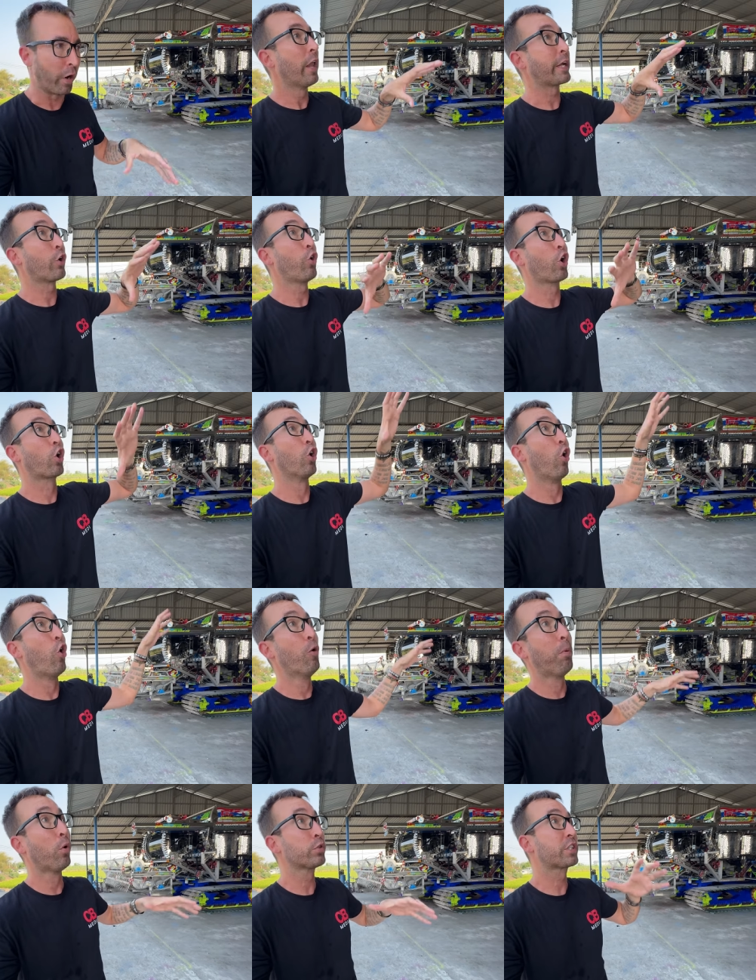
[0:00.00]
Like on a
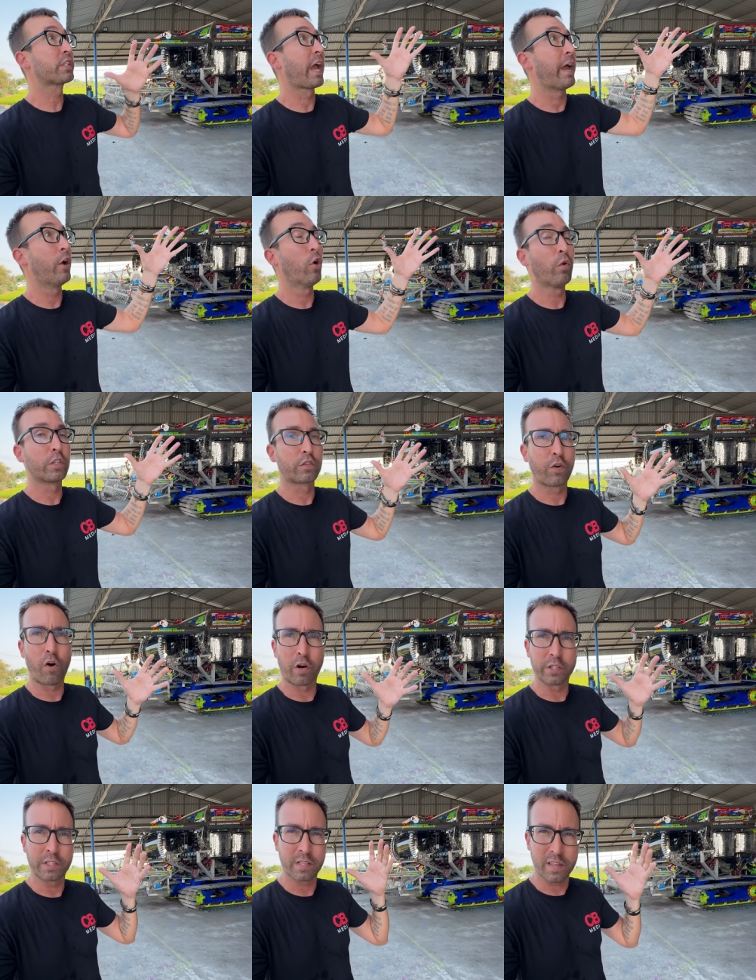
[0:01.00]
global scale, as
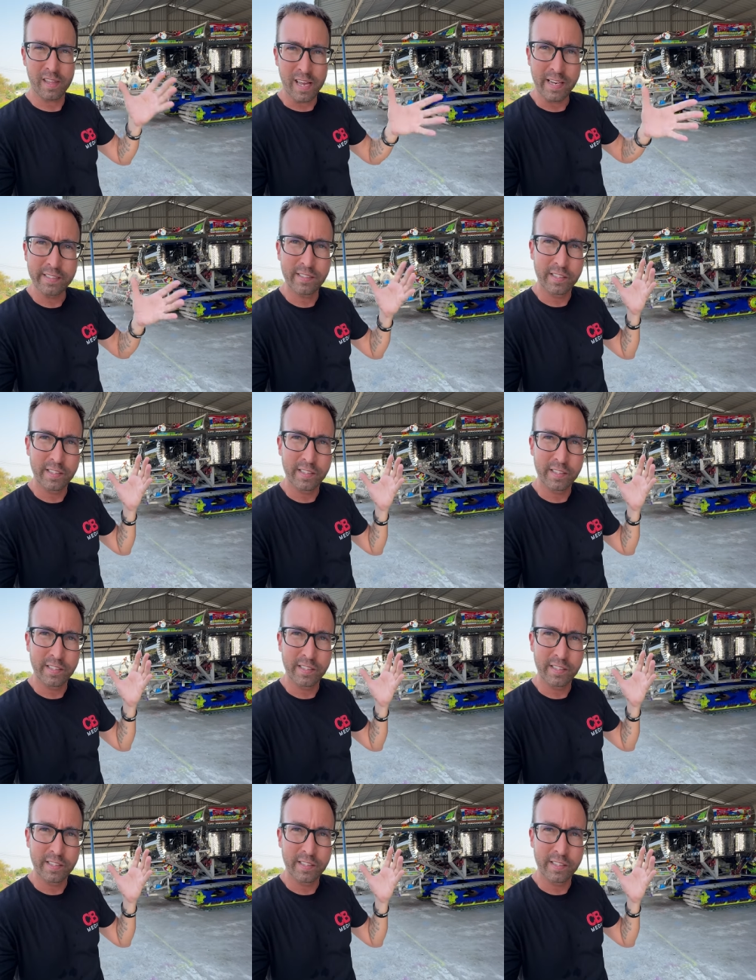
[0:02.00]
far as things